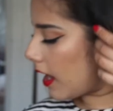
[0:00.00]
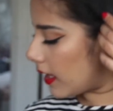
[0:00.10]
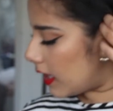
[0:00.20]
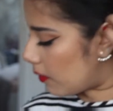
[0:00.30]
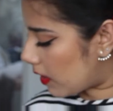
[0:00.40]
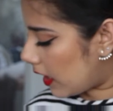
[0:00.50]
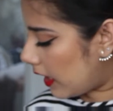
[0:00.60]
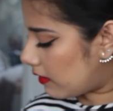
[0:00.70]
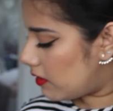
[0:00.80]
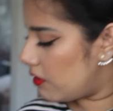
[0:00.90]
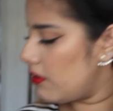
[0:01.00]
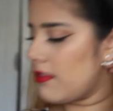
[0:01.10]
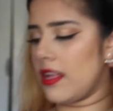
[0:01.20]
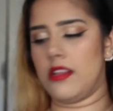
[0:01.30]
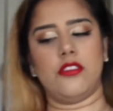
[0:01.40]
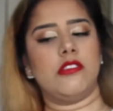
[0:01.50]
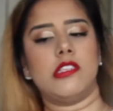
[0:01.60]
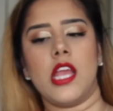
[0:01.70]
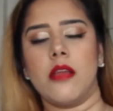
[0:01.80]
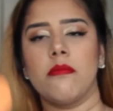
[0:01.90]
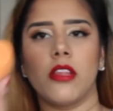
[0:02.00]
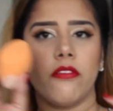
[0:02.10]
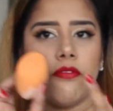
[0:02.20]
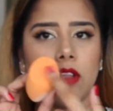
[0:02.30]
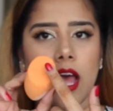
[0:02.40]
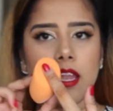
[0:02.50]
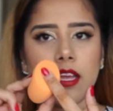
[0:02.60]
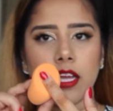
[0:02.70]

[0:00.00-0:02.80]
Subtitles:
And then what I like to do is I just take the flat